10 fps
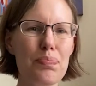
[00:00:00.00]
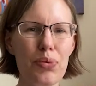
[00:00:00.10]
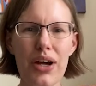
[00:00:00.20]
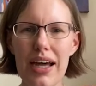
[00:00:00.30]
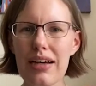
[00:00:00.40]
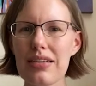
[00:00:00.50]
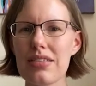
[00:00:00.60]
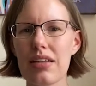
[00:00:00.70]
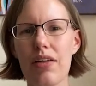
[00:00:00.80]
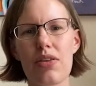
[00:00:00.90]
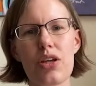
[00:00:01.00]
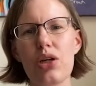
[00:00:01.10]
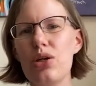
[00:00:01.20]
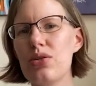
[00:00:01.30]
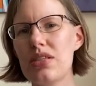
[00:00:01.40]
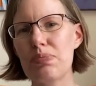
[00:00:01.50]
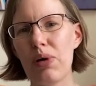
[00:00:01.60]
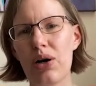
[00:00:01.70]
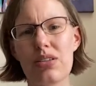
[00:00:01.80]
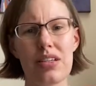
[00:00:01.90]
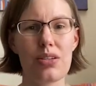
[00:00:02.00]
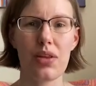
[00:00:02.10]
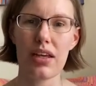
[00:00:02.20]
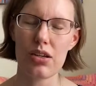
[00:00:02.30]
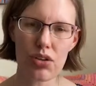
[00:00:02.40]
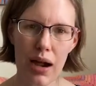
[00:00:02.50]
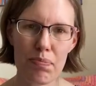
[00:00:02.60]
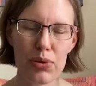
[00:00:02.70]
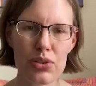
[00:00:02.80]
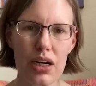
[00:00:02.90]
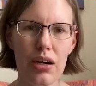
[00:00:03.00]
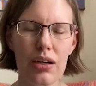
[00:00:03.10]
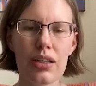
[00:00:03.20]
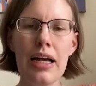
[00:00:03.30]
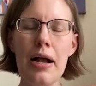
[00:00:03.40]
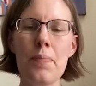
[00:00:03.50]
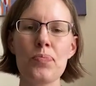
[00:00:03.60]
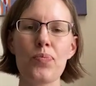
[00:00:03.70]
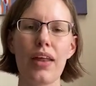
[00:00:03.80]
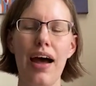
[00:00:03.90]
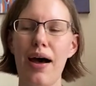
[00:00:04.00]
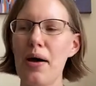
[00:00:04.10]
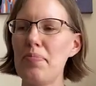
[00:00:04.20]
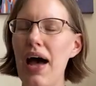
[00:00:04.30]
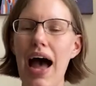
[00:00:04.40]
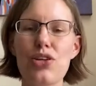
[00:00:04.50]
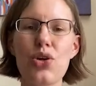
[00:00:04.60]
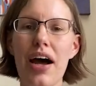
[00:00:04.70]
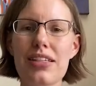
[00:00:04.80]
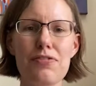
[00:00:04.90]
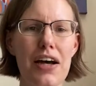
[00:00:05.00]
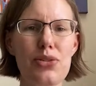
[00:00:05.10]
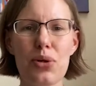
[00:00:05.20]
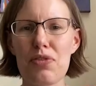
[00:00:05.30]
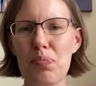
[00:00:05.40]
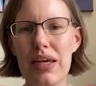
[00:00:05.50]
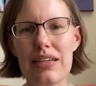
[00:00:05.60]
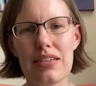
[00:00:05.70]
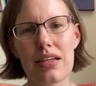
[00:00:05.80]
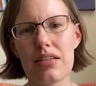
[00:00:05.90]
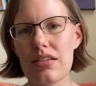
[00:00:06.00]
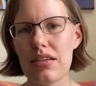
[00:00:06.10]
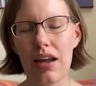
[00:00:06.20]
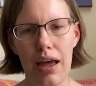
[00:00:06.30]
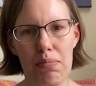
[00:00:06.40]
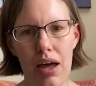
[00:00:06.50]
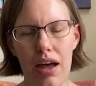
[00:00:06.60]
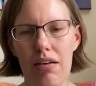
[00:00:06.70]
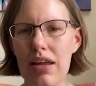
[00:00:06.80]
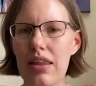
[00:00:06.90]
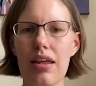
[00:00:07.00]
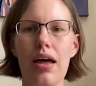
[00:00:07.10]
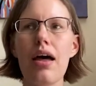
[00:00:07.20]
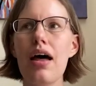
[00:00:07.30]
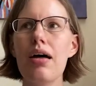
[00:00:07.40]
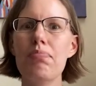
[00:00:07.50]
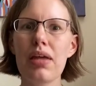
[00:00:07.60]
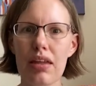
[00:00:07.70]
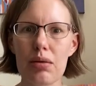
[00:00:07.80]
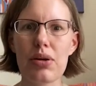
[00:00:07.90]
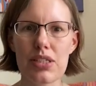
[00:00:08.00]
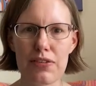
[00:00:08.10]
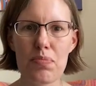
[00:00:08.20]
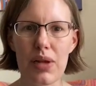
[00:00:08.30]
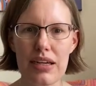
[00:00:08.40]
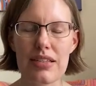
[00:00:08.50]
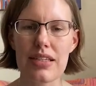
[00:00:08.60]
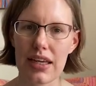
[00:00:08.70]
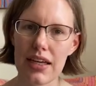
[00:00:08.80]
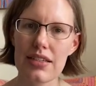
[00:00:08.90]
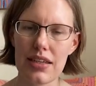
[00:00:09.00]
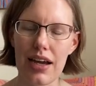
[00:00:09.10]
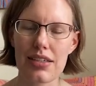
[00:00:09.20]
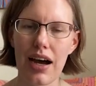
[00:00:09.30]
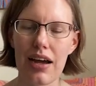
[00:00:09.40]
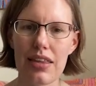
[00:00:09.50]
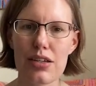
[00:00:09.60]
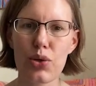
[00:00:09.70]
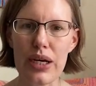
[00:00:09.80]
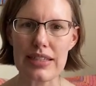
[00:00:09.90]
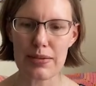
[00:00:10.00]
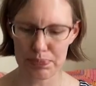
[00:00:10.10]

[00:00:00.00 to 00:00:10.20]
bricks, you lose the boxes or they get trampled on. And trying to find all of the pieces is a nightmare in the million and one different places that kids like to hide their toys.